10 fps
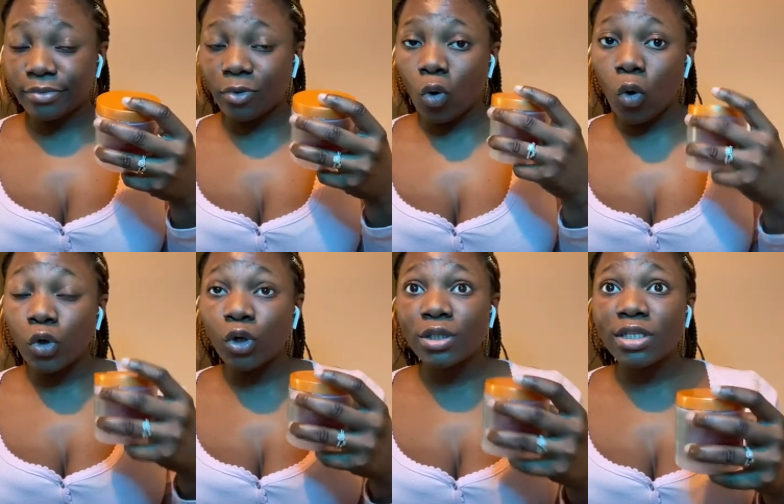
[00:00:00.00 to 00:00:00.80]
on
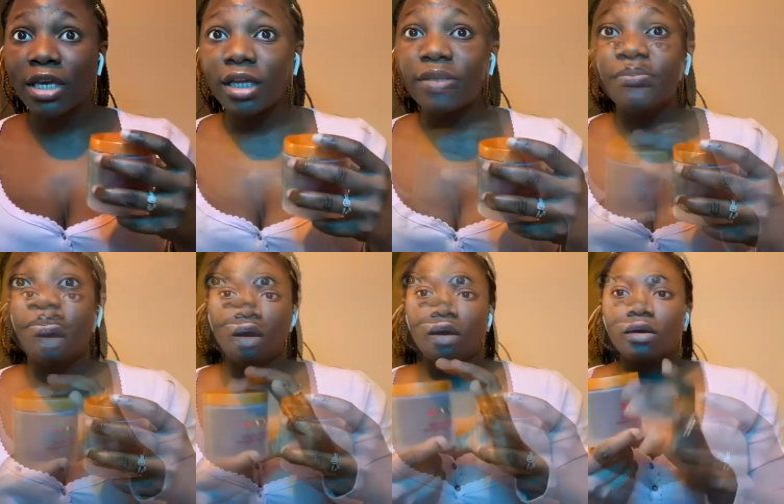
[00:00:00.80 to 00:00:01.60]
your skin.
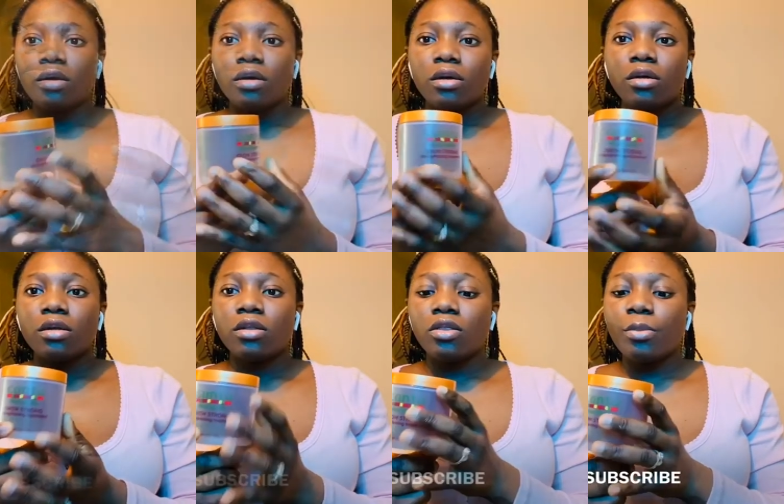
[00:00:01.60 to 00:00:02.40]

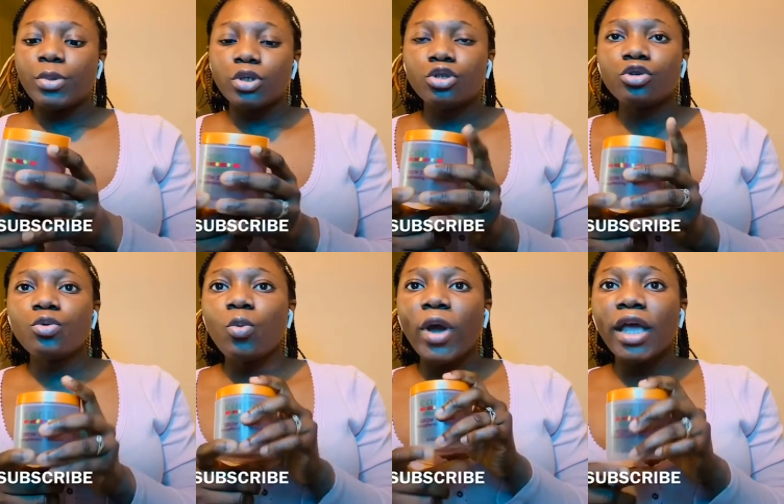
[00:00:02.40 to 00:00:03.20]
Number 2
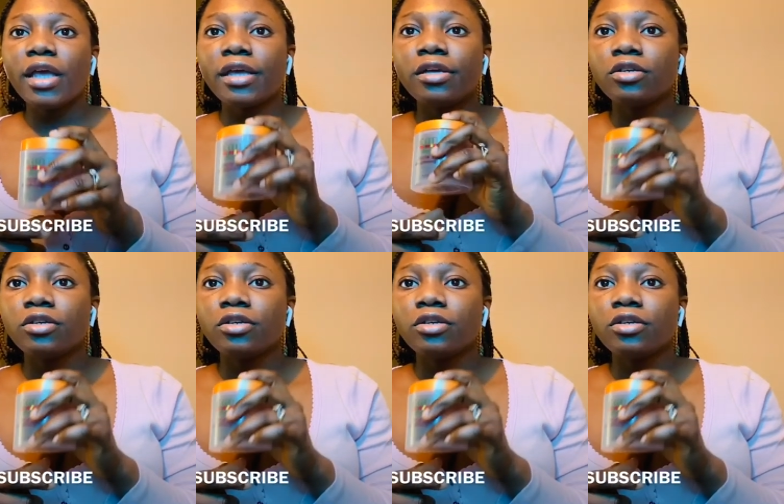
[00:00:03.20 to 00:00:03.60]
way